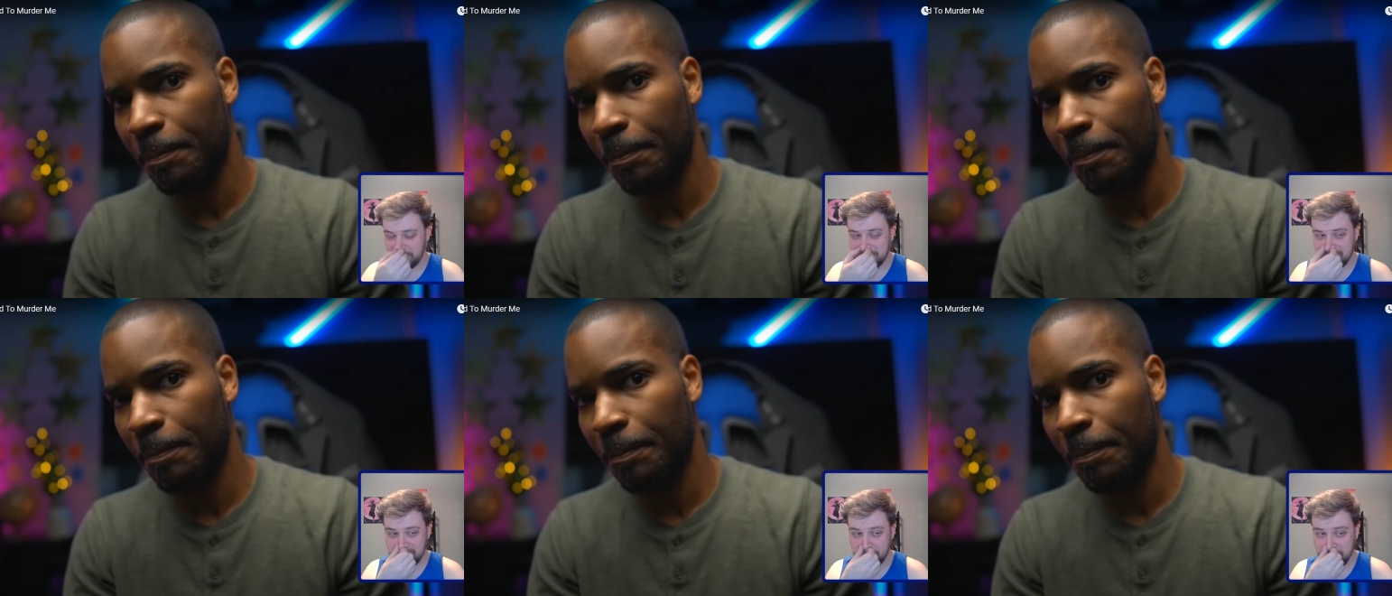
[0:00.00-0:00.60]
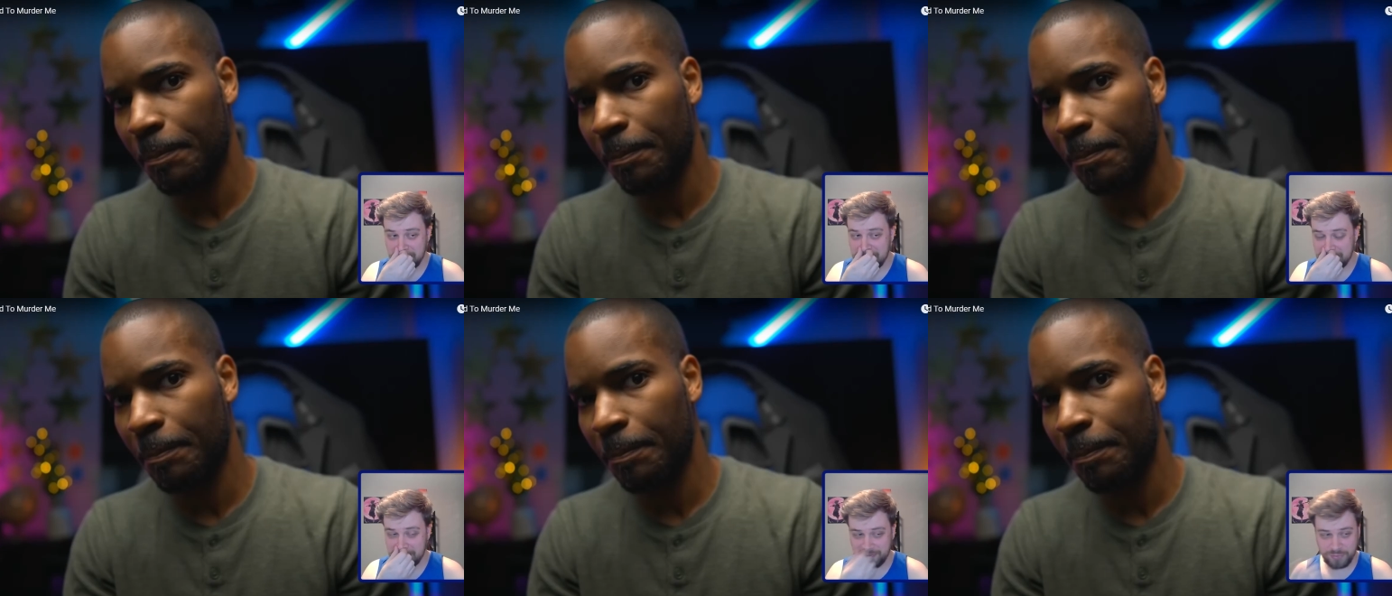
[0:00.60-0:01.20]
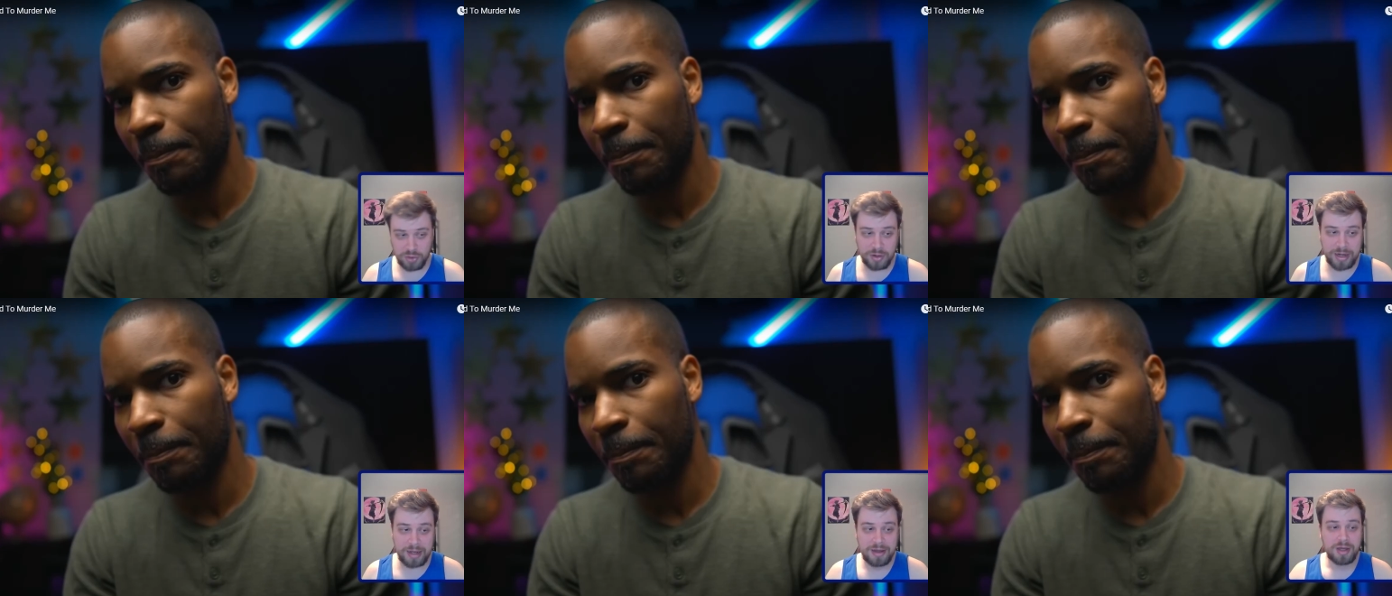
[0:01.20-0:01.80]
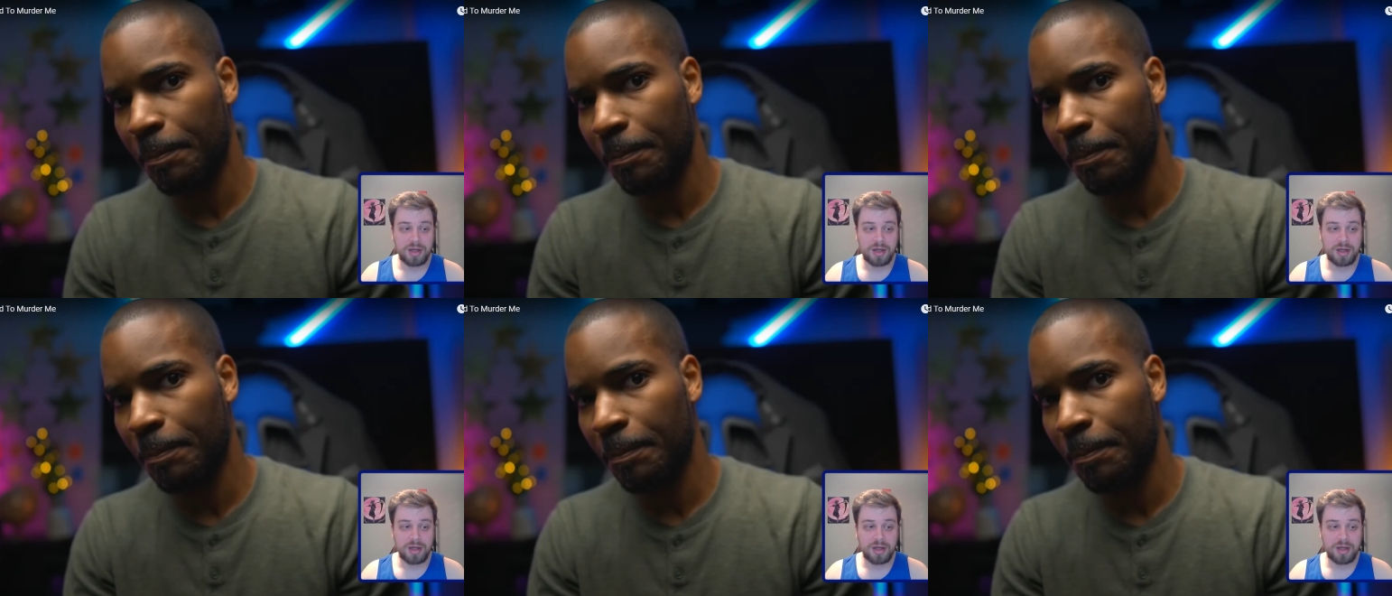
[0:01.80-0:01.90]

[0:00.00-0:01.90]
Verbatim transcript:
Speaker 1: it's two o'clock in Florida,